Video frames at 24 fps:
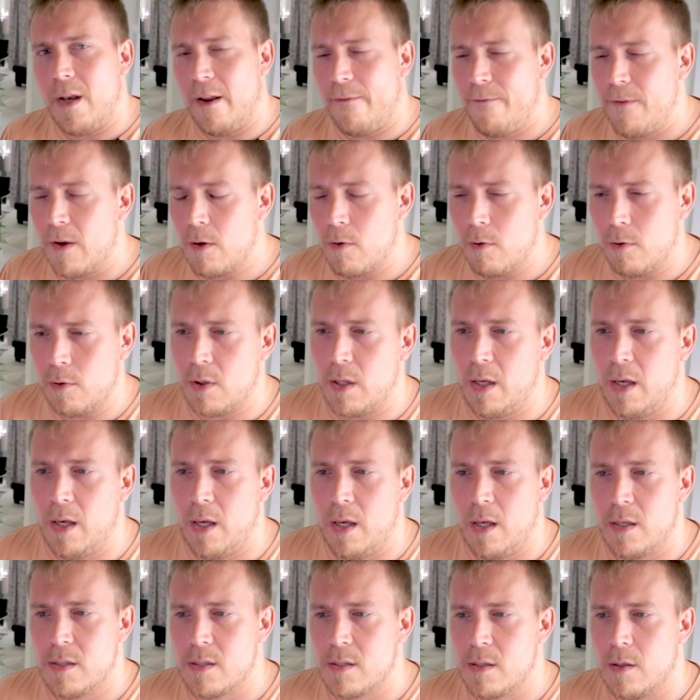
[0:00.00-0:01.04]

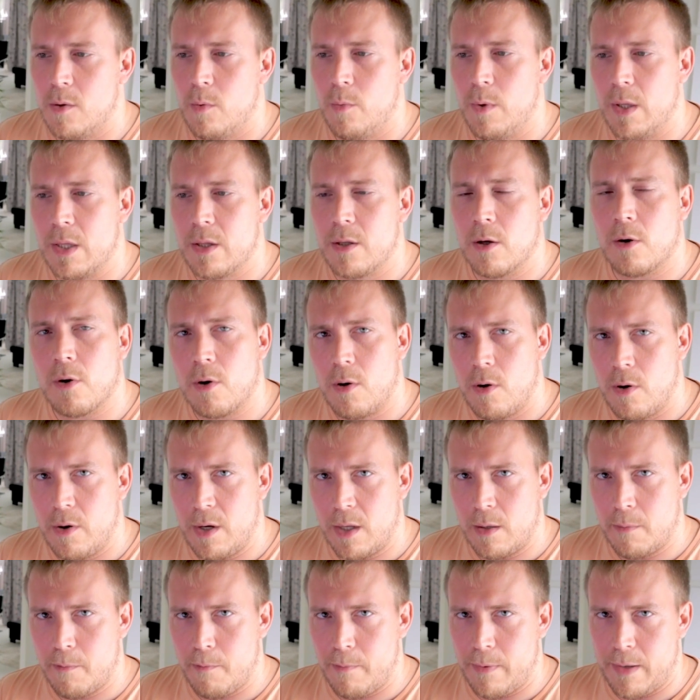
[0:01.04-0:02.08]
Difficulties with the
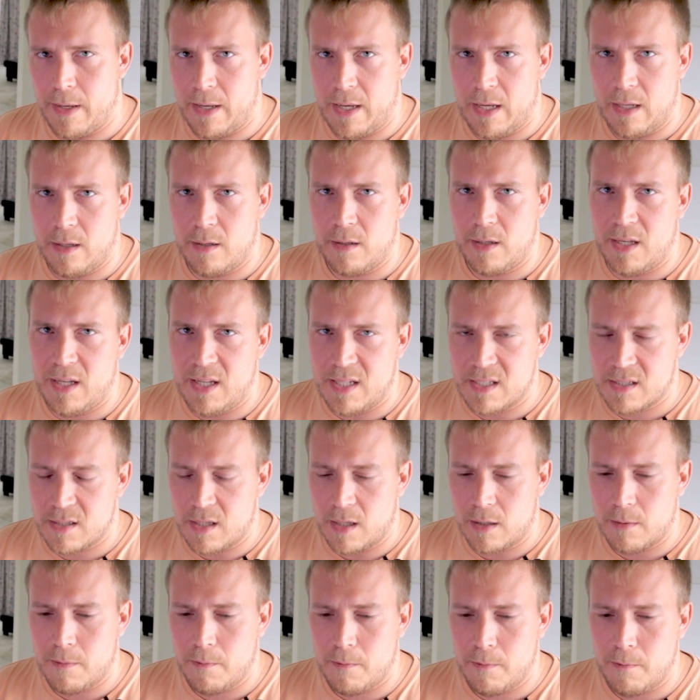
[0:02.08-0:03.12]
chronic pain is
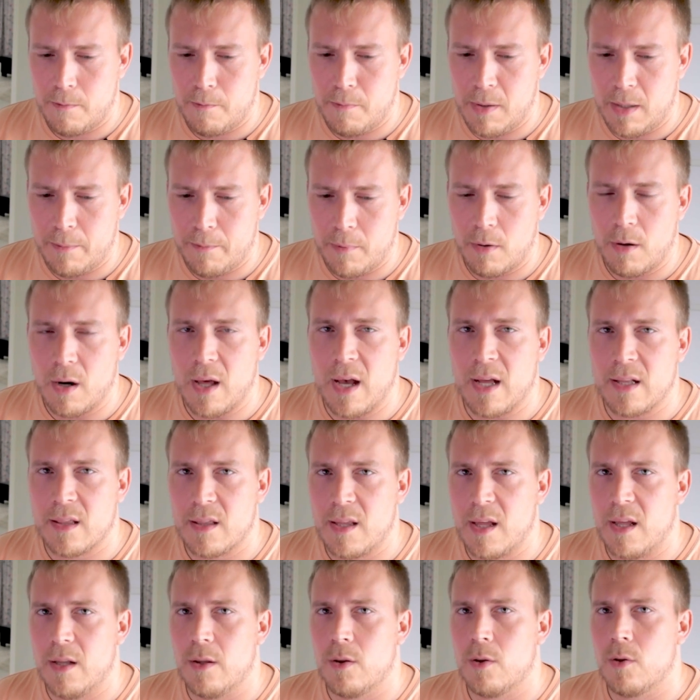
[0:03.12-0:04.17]
that people
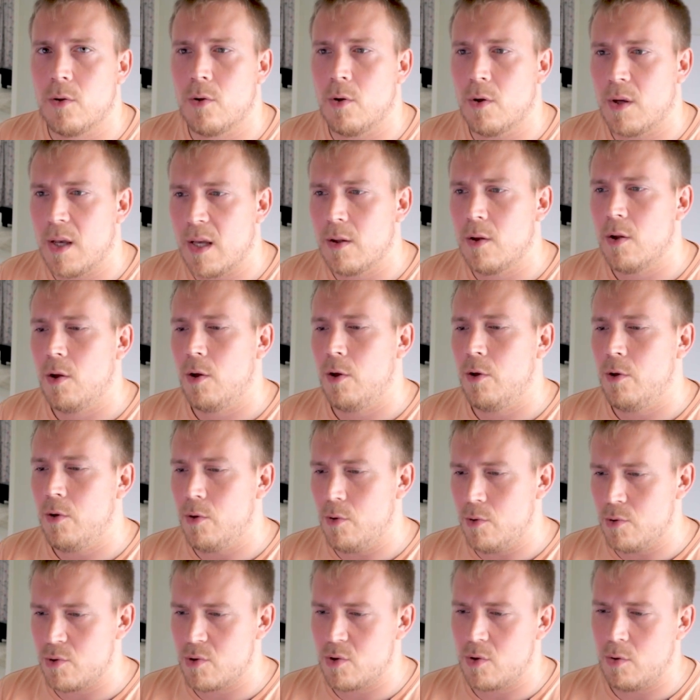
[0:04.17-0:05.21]
tend to get
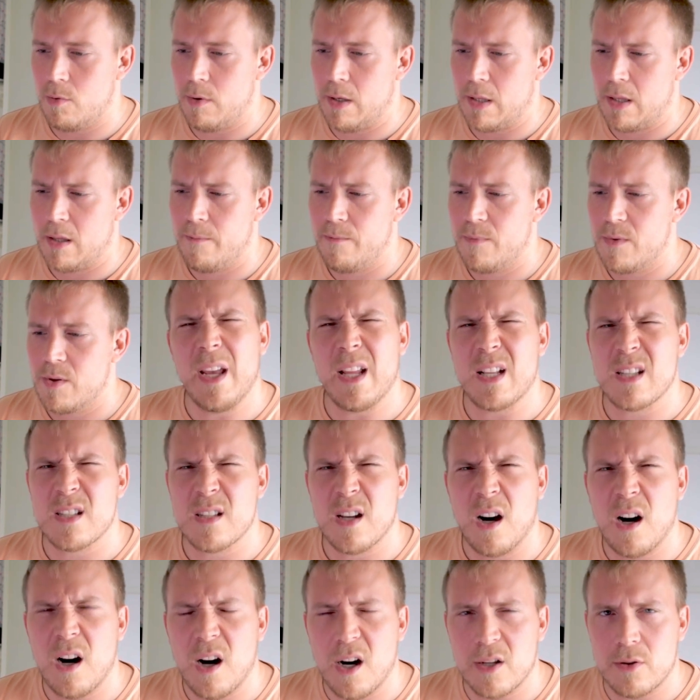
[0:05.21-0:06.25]
used to it. It's
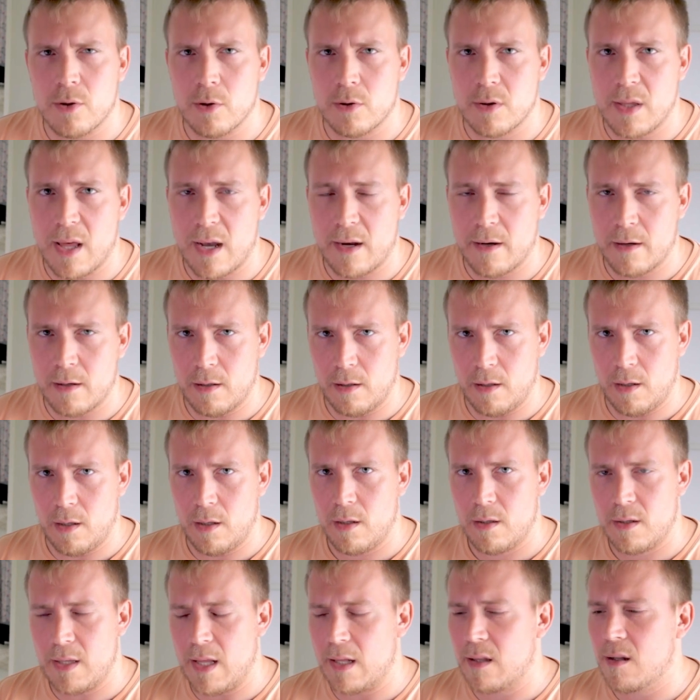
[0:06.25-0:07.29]
hard to tackle
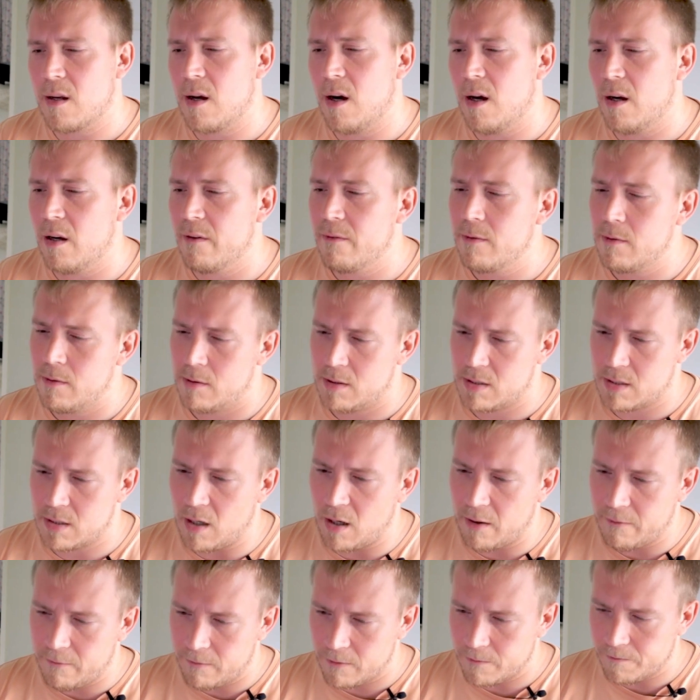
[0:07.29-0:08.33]
that kind of
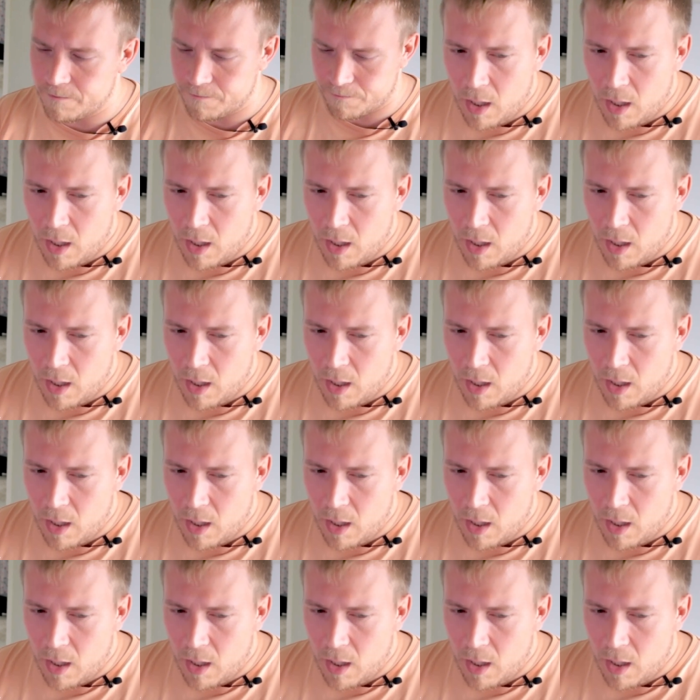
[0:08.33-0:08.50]
stuff.